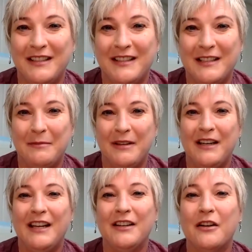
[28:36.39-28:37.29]
This has been
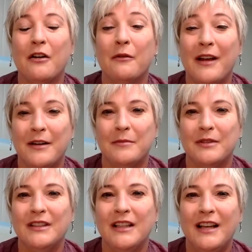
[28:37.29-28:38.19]

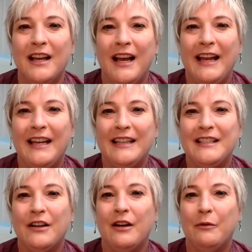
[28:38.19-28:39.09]
incredible. Mm-hmm. And
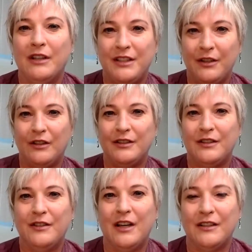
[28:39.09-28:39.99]
so I want to
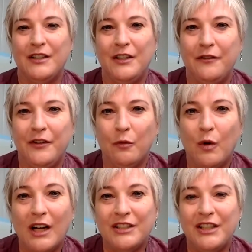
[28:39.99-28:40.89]
also talk to you if you're
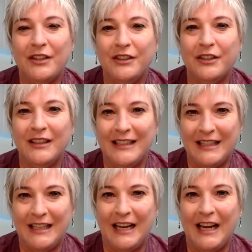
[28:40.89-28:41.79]
watching or you're
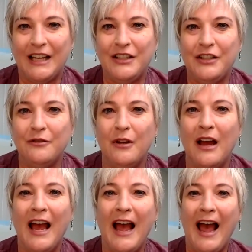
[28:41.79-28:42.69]
listening and you
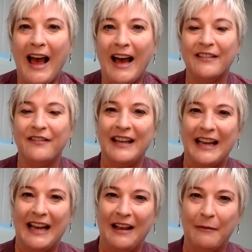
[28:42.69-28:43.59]
have
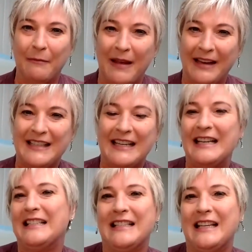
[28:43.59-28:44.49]
amazing
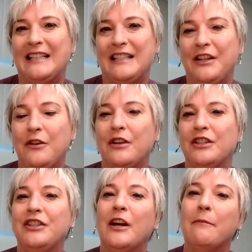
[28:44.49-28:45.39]
insights that you can
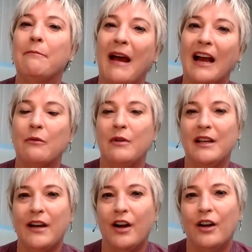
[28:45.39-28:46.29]
share back
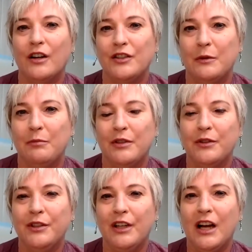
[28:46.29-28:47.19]
with our
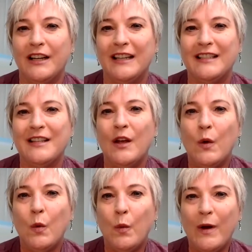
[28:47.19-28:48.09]
entrepreneurial audience,
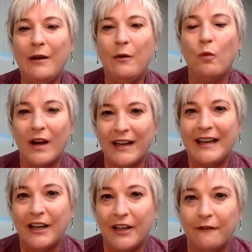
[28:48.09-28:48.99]
we want to
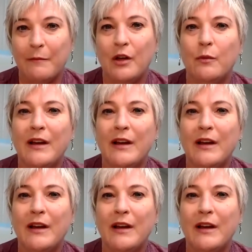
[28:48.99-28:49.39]
hear from you.